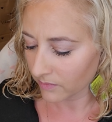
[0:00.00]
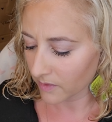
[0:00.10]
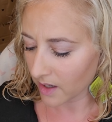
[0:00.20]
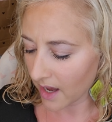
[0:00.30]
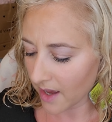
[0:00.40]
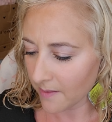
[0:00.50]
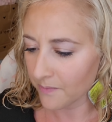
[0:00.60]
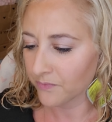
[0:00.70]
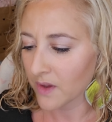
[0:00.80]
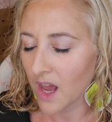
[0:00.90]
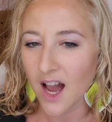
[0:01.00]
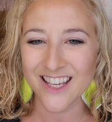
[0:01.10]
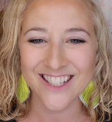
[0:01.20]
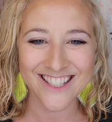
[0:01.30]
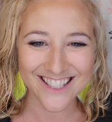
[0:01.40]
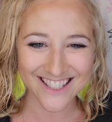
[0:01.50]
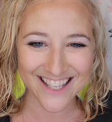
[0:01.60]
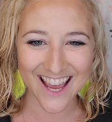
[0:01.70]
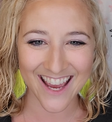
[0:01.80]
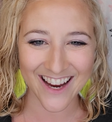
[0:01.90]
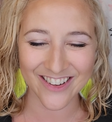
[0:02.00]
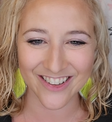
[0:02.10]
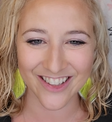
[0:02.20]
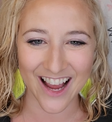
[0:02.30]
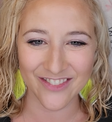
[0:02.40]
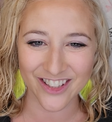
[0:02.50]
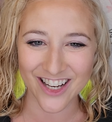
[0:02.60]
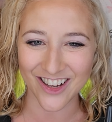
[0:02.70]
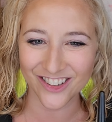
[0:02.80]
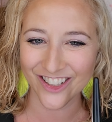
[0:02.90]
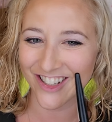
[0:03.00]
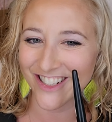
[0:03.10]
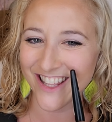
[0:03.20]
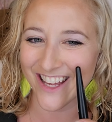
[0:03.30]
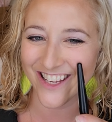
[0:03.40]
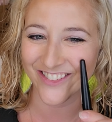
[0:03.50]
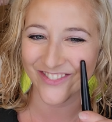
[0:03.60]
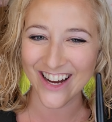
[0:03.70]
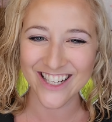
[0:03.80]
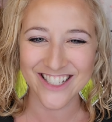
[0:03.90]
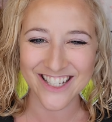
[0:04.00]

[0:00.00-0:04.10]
Okay, I used to say, or have learned that, find your